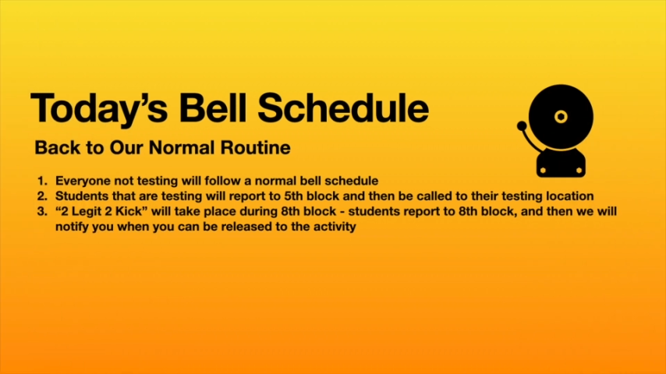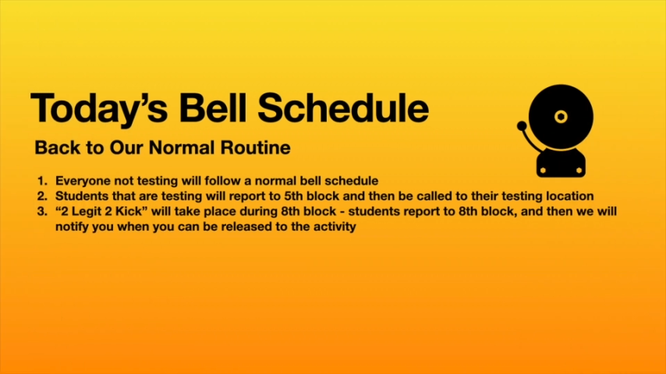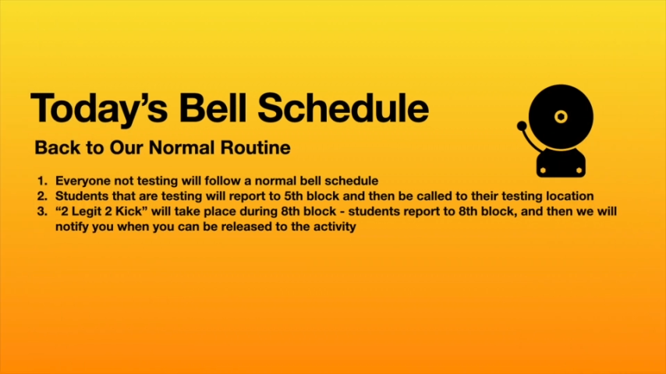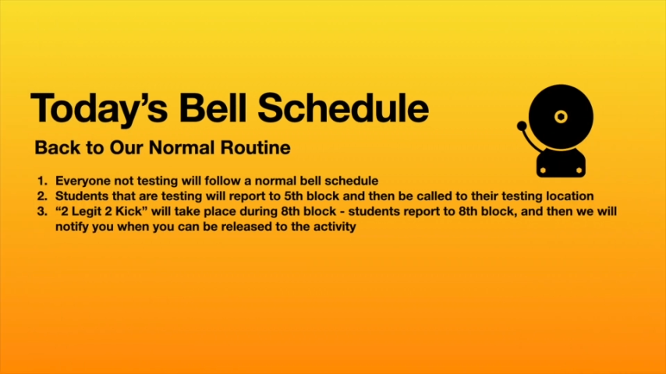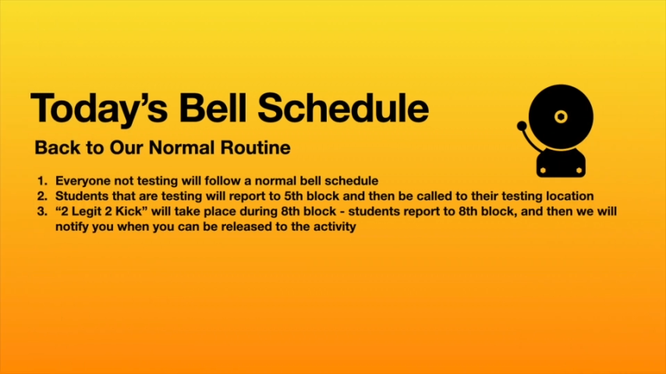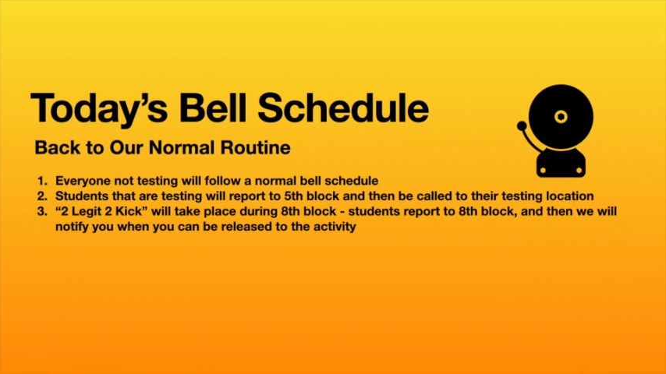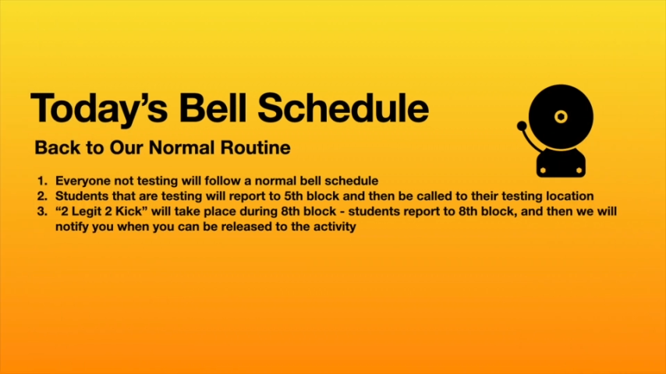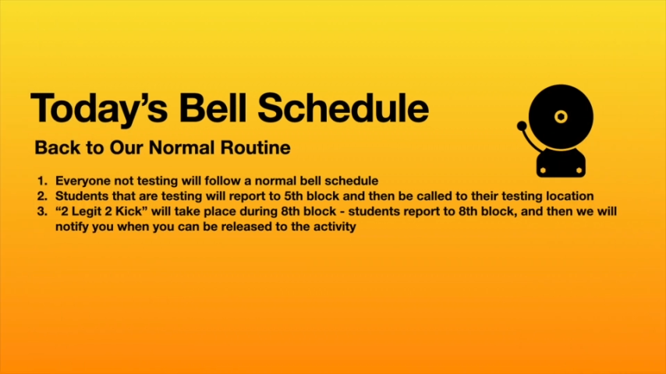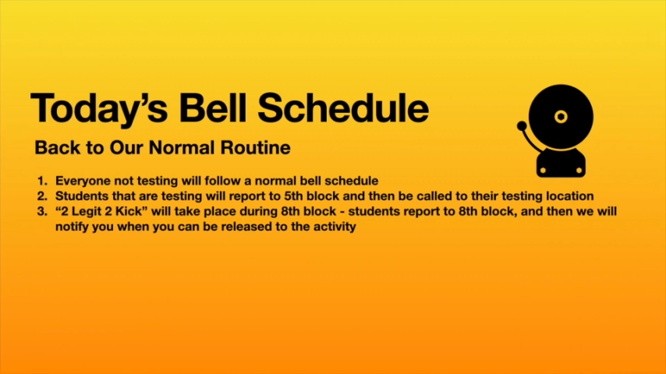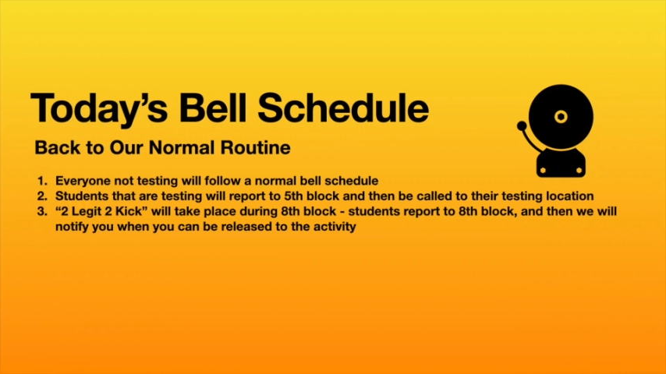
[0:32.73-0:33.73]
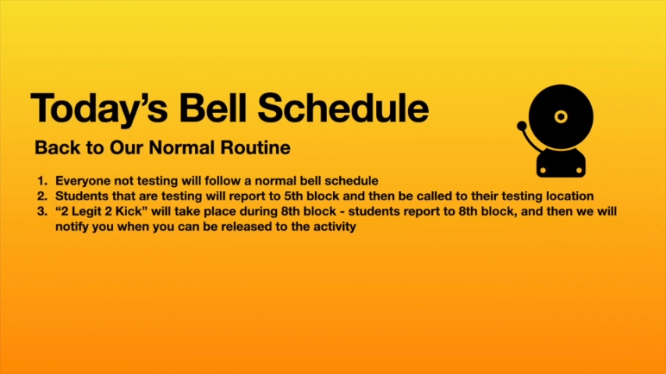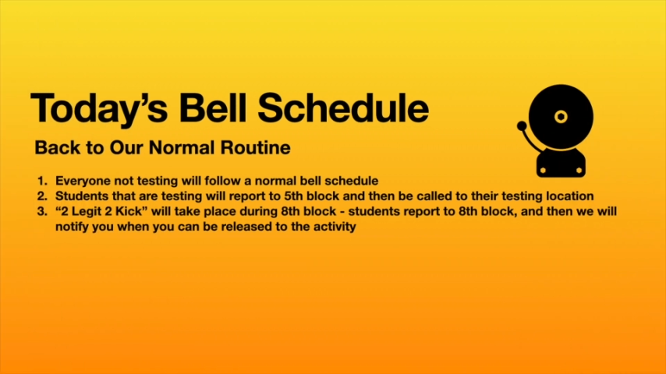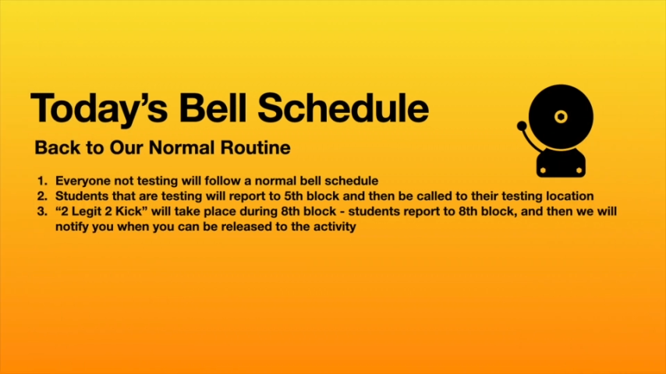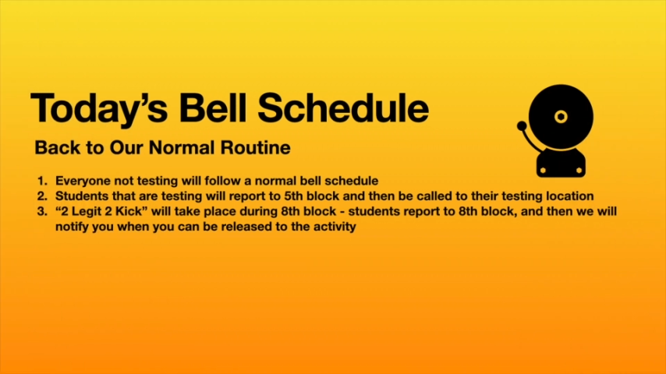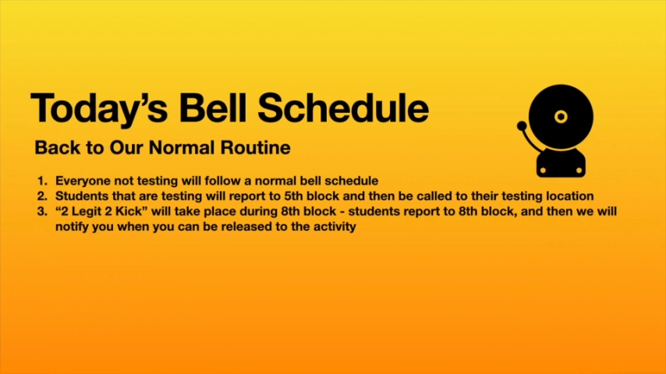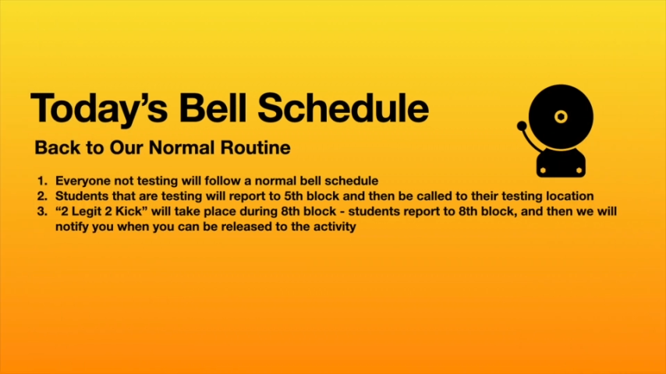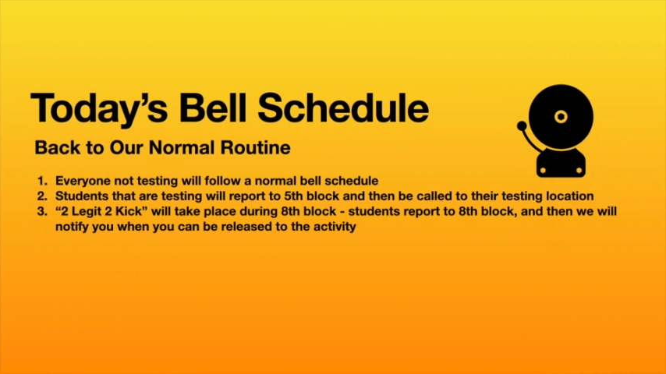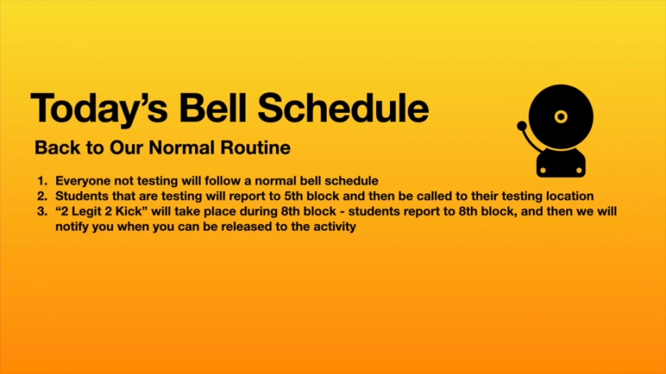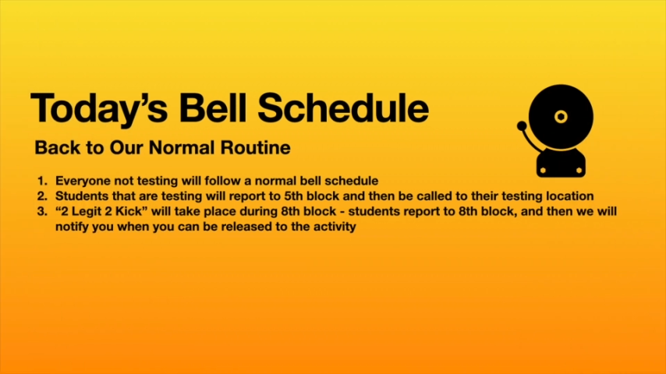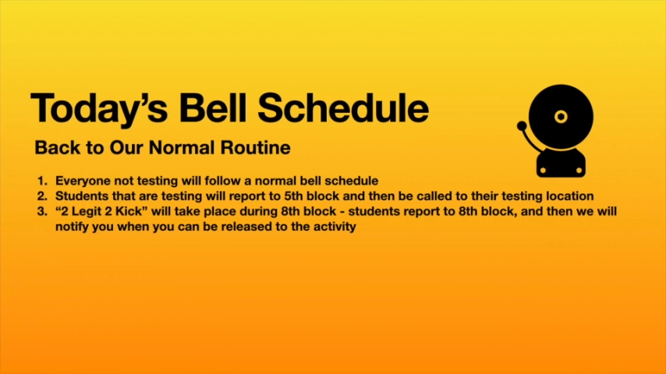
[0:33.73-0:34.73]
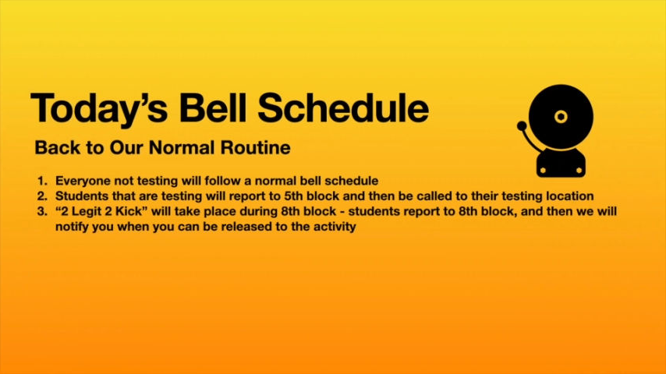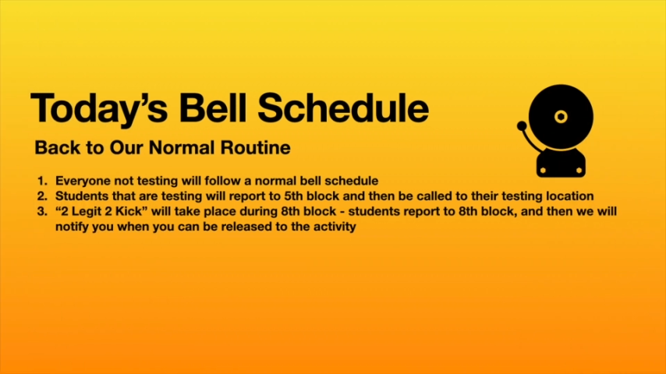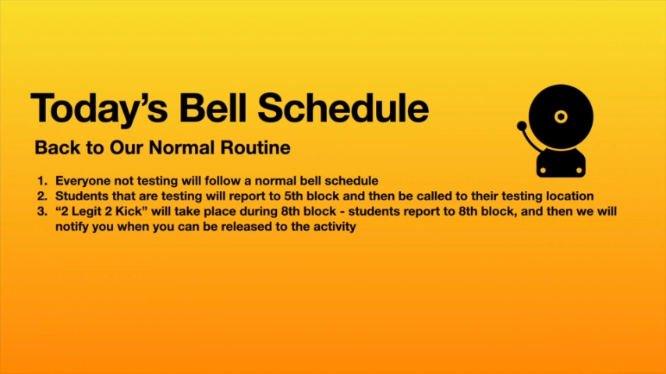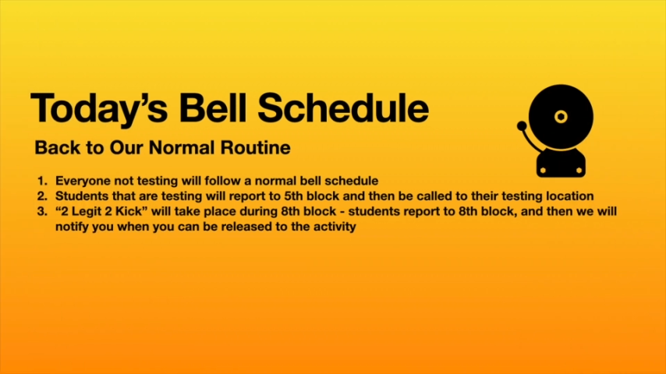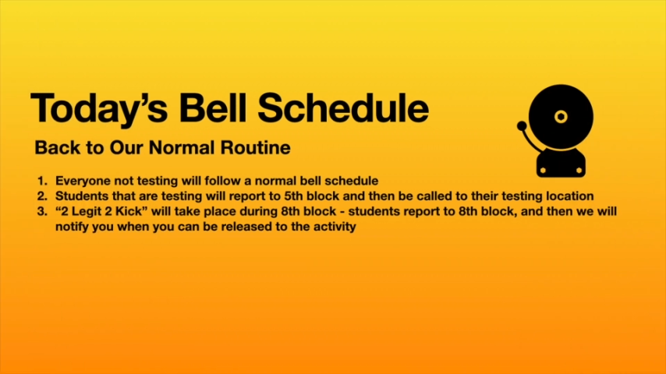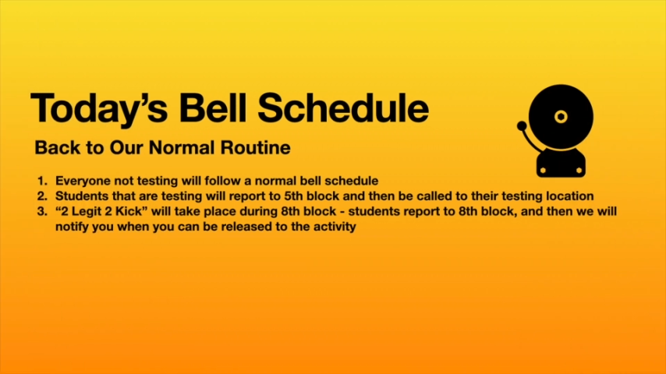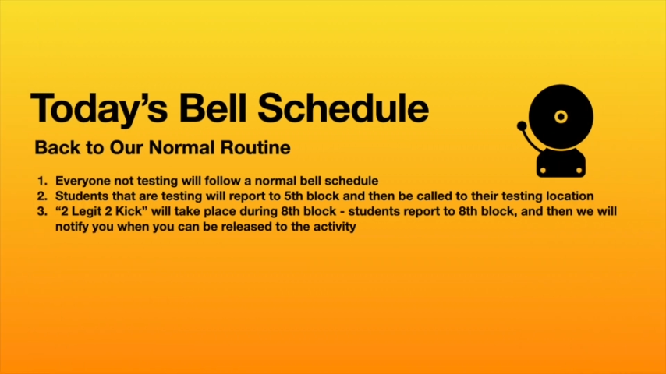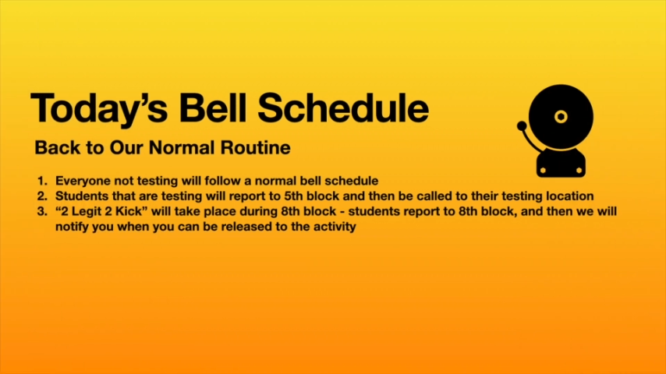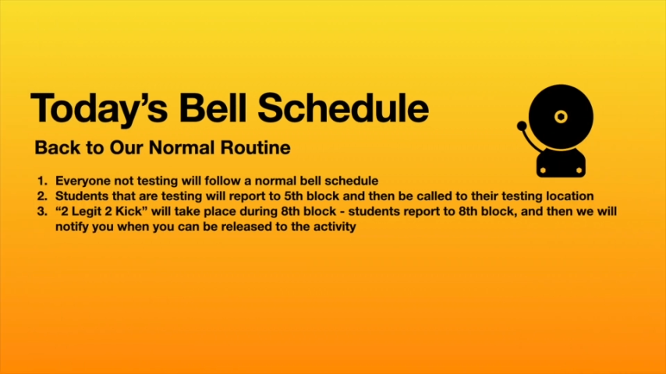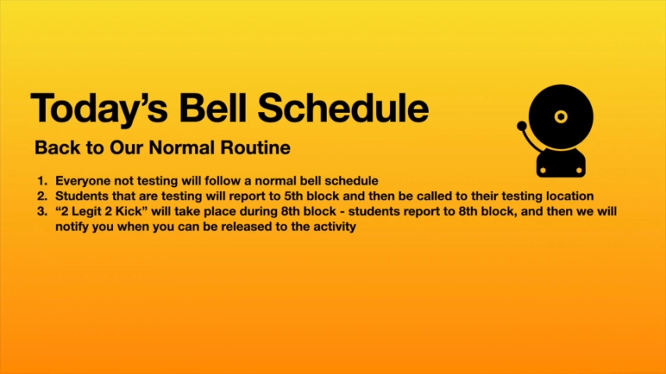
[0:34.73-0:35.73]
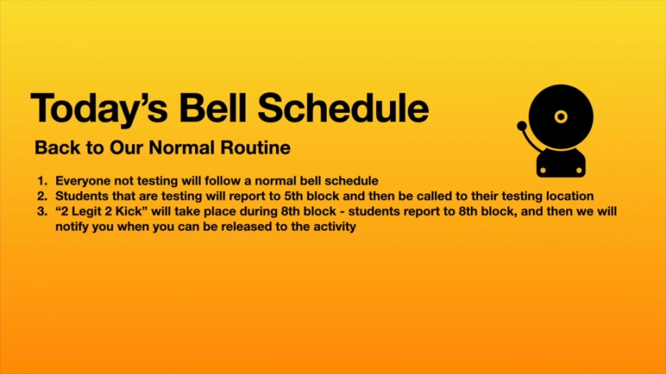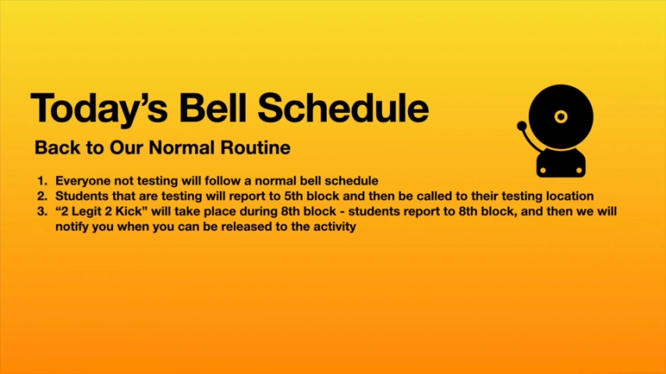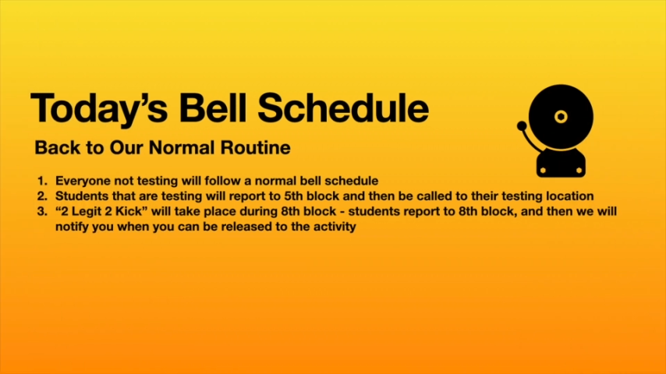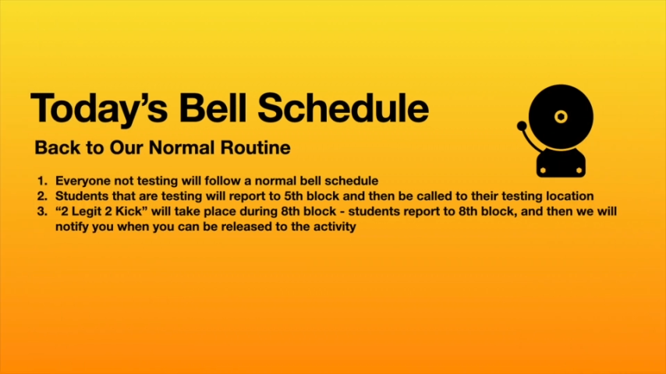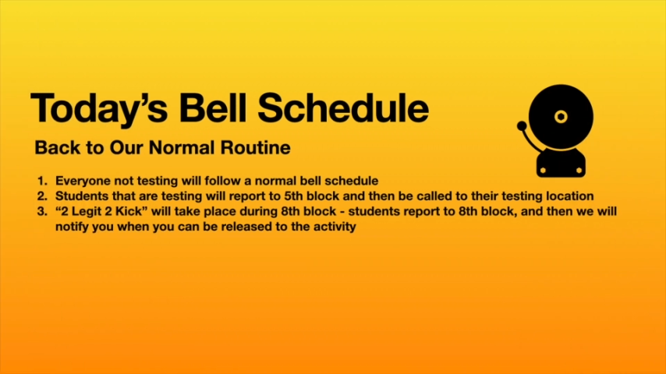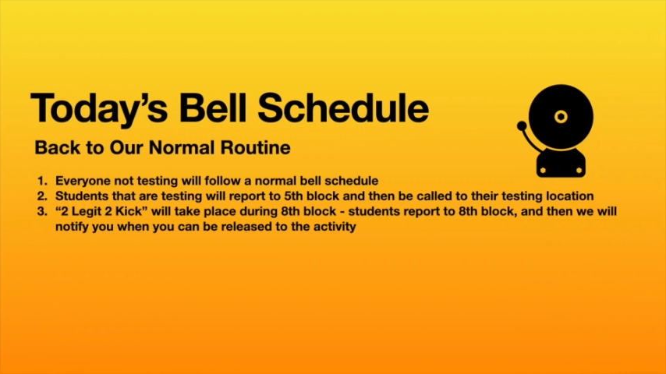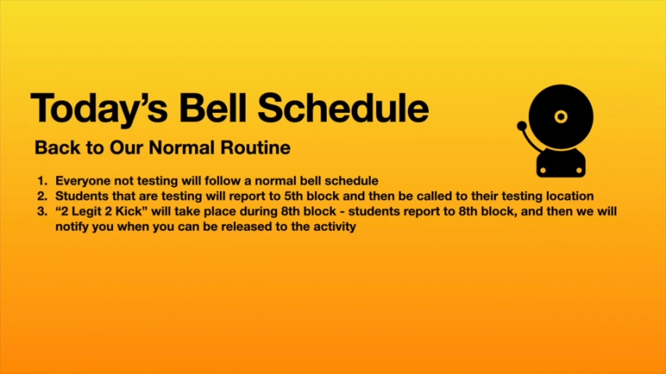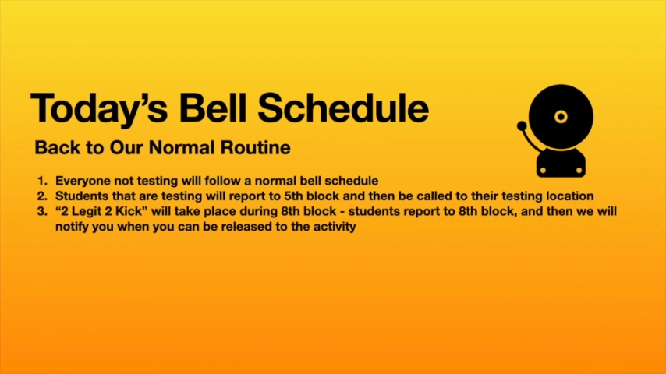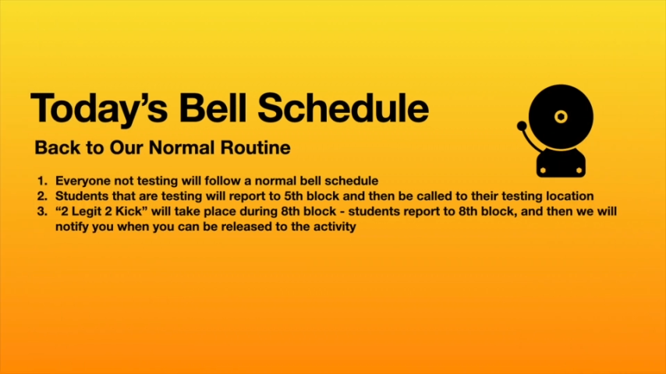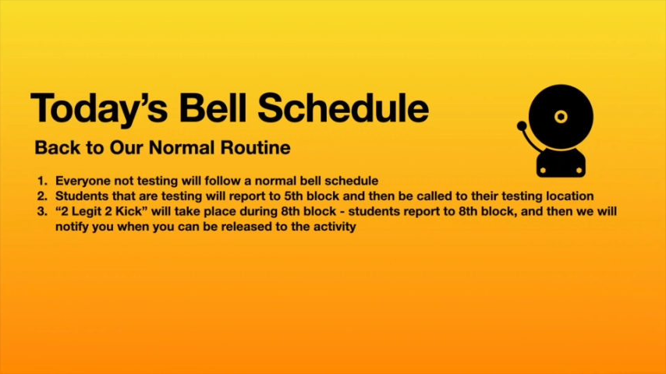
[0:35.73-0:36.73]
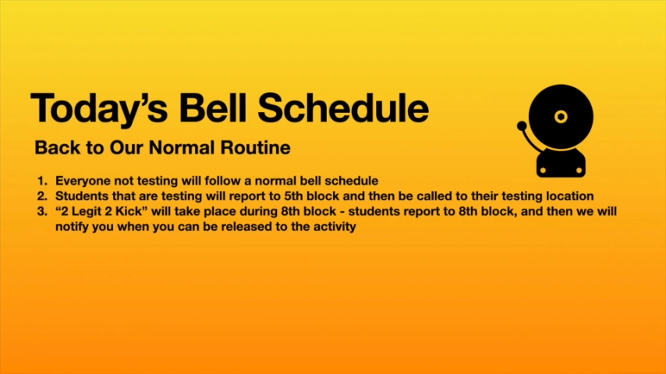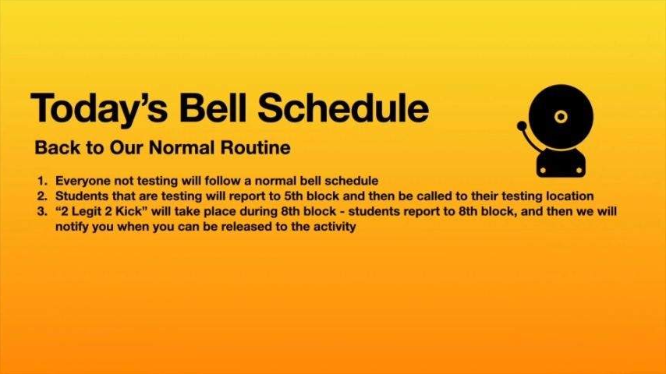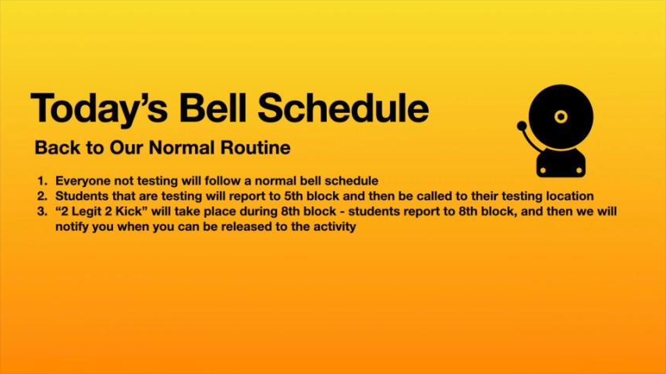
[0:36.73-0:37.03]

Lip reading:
Nobody's mouth can be seen.